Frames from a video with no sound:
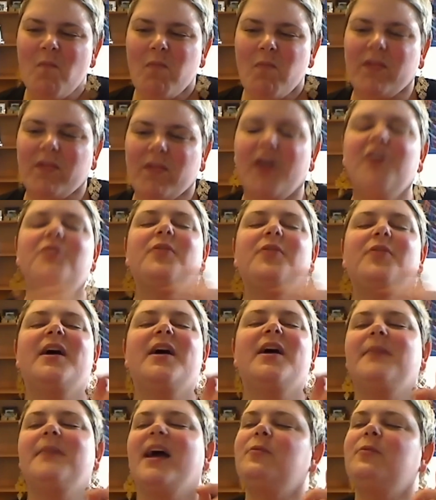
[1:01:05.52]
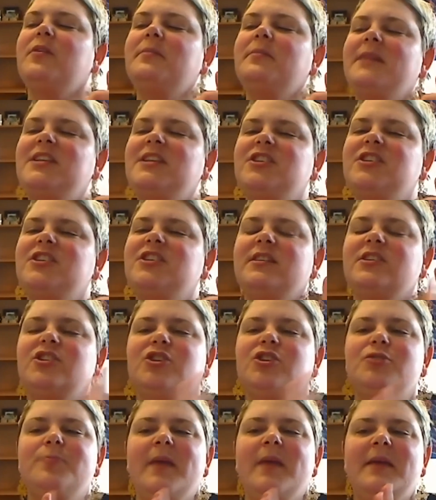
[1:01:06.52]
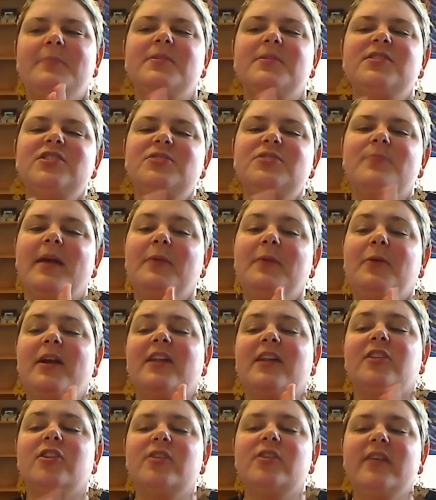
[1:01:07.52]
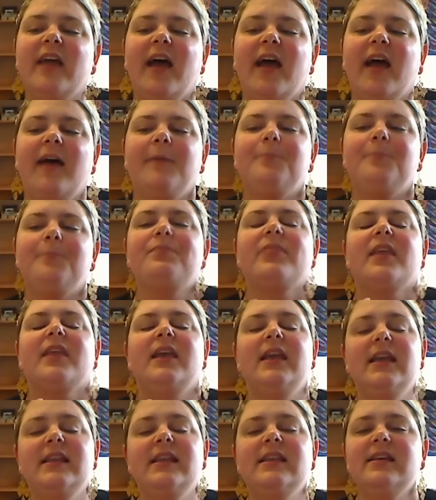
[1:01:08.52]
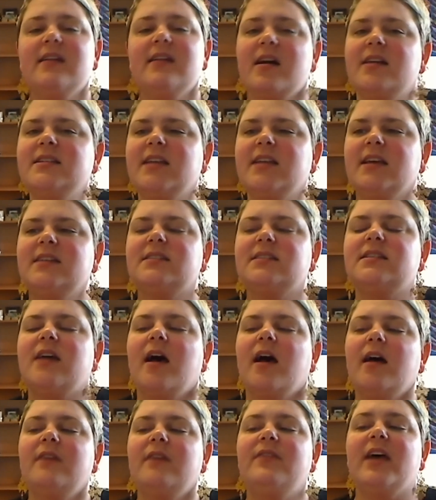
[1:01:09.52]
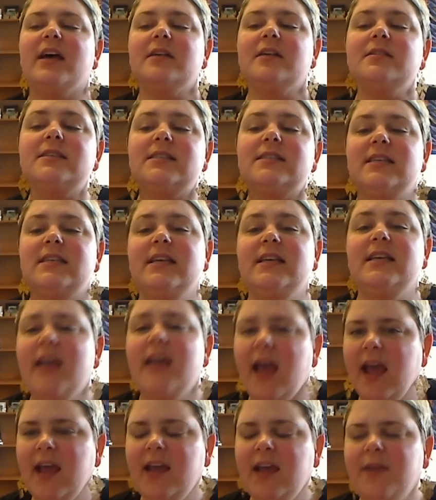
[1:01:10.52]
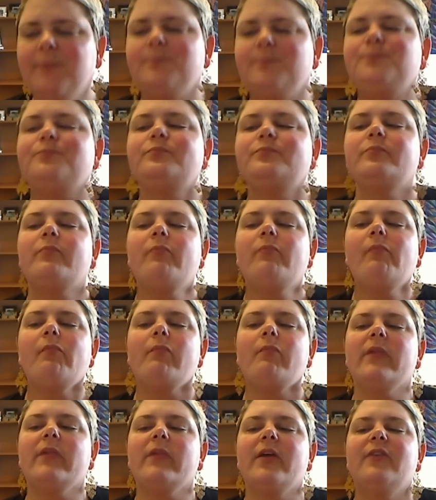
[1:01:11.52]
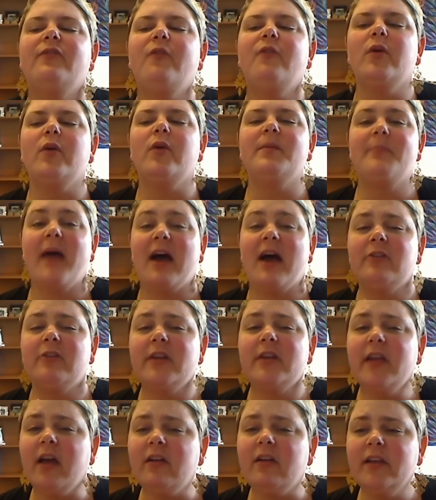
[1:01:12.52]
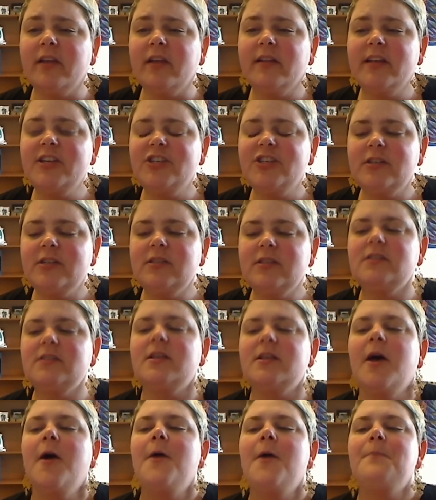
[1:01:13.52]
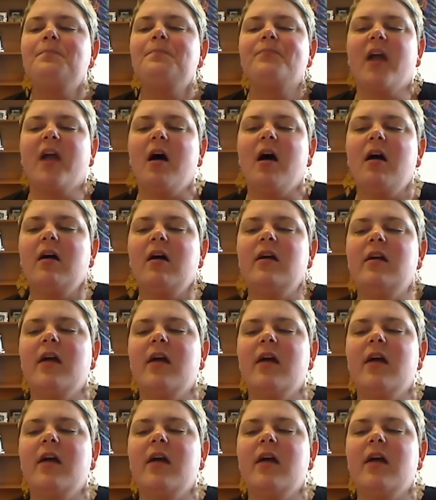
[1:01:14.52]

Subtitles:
I will mention the two papers you might want to look at in the context of LCA for power calculations are